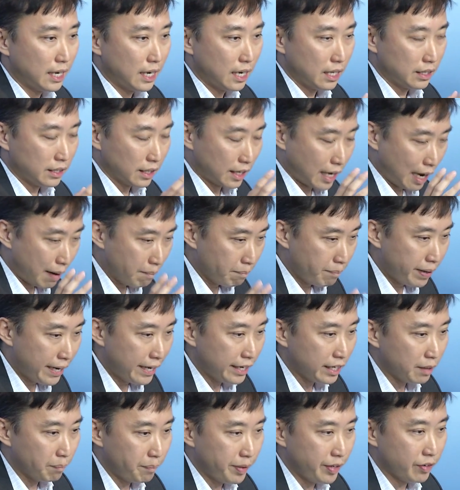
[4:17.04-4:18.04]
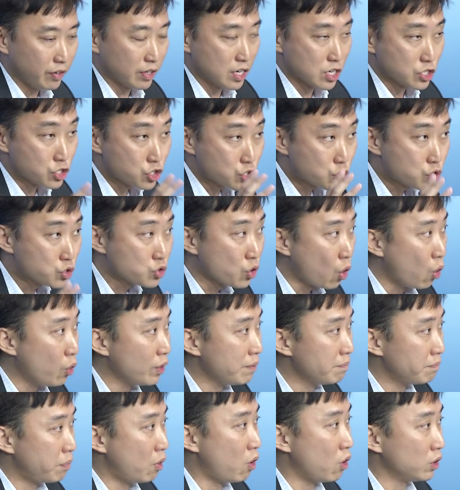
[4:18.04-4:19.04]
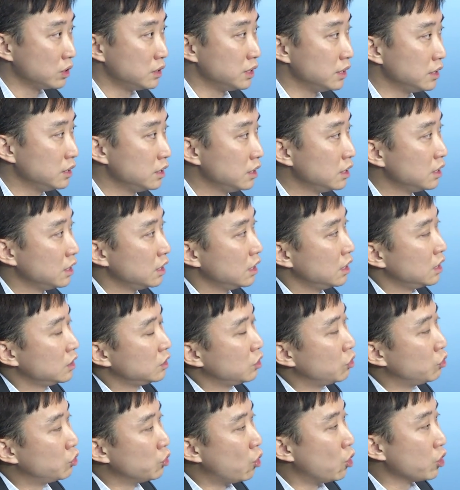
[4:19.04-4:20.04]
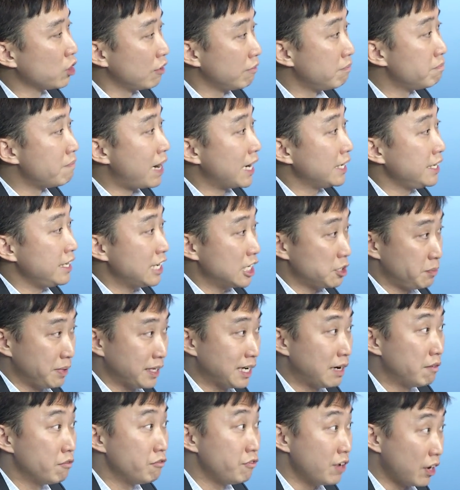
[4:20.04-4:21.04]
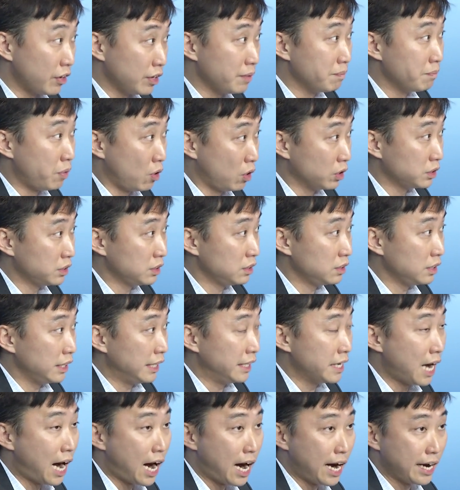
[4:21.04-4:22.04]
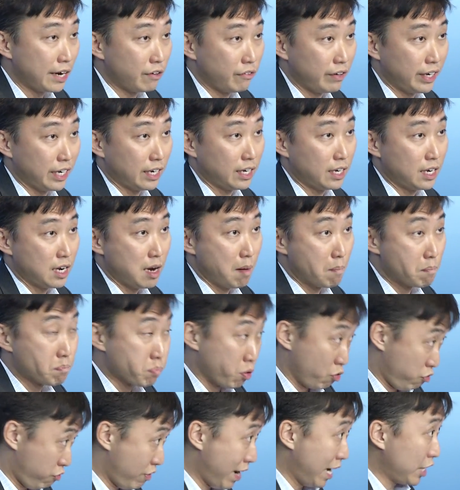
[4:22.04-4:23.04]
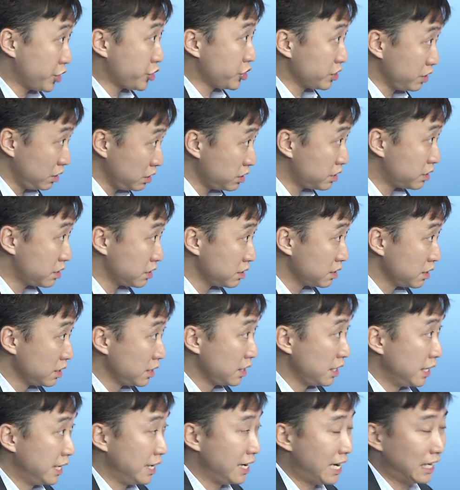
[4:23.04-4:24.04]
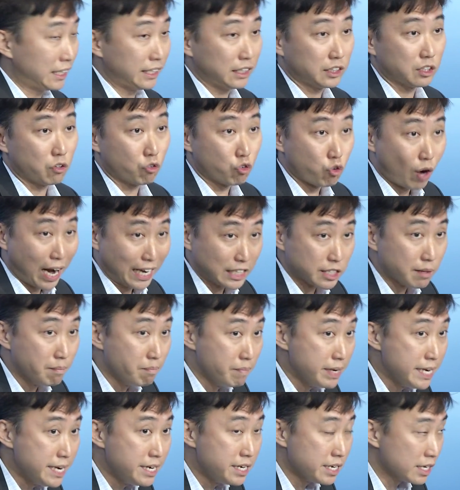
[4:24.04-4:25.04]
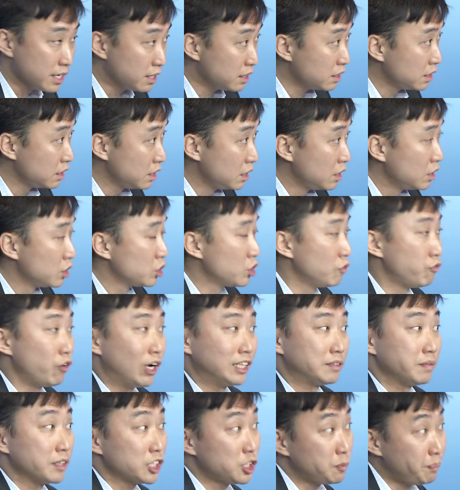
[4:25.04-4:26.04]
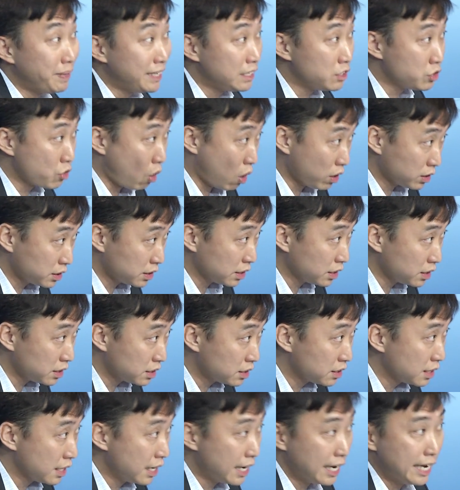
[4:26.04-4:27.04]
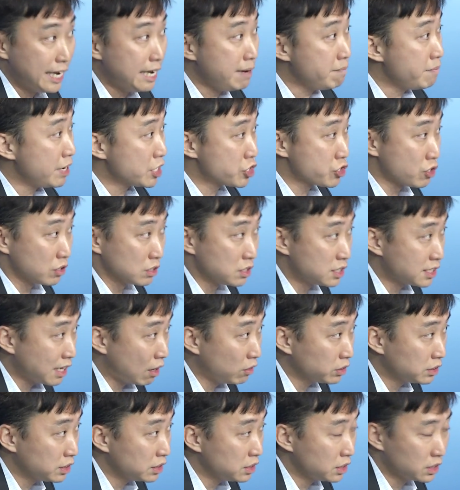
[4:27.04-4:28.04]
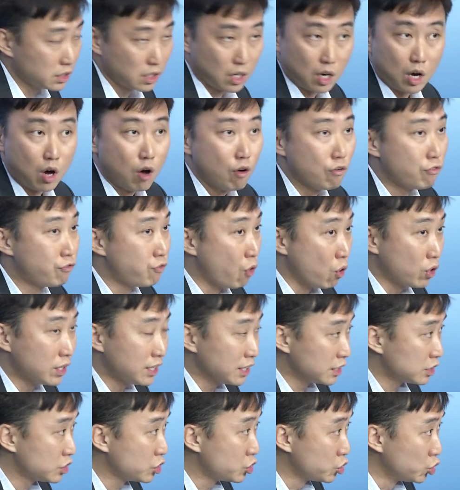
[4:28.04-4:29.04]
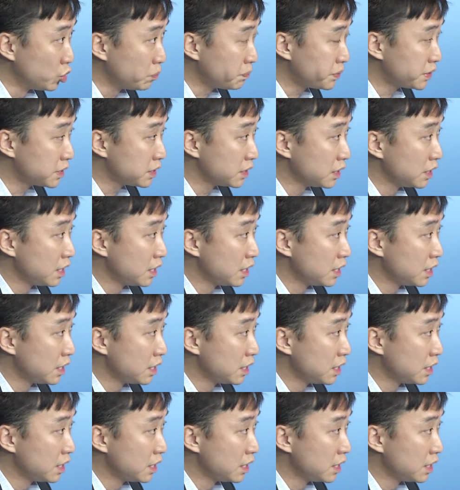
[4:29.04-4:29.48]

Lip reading: the campaigning period is so important. The role of money has become very important in hiring professionals, in getting the right media. Mm-hmm. So, for example, spin doctors, image consultants, focus groups,